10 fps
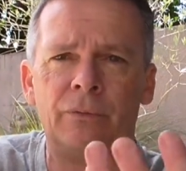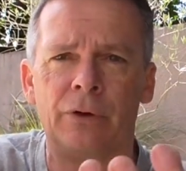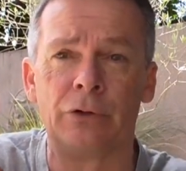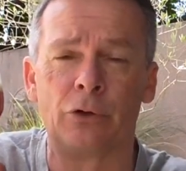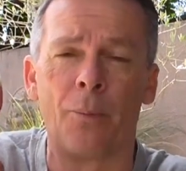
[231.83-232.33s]

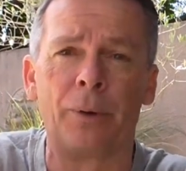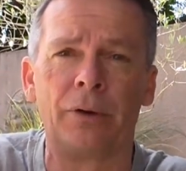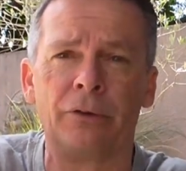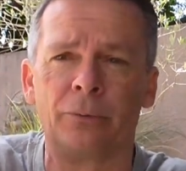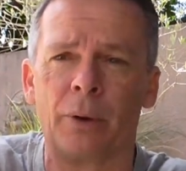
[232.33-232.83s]
very
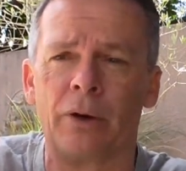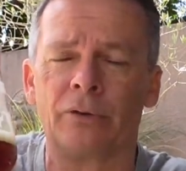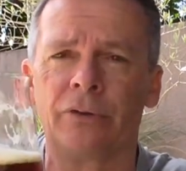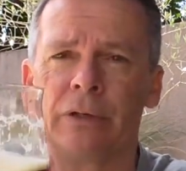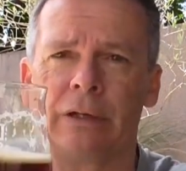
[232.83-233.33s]
dominant as
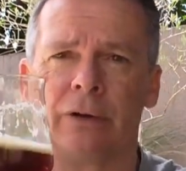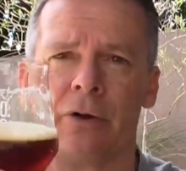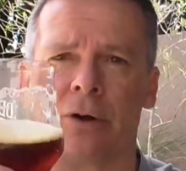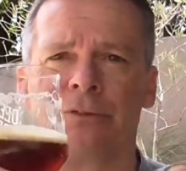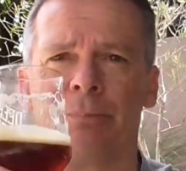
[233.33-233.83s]
well, so you get a
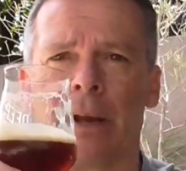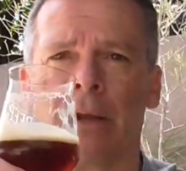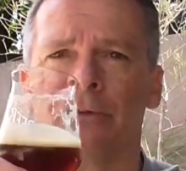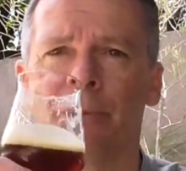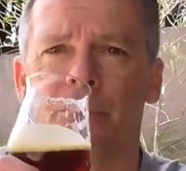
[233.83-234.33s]
nice
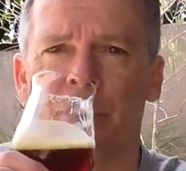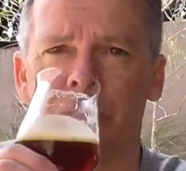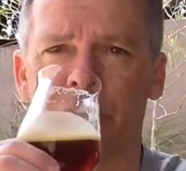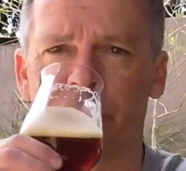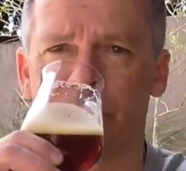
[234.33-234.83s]
balance between the